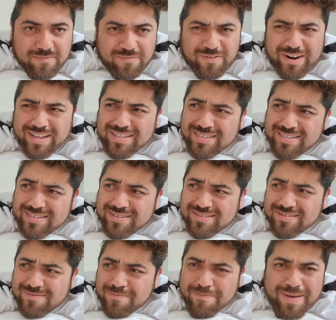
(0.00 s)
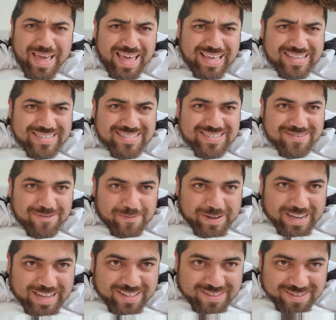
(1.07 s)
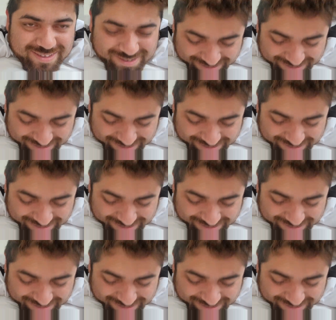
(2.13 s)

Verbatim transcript: Friends? Mess. Oh my God.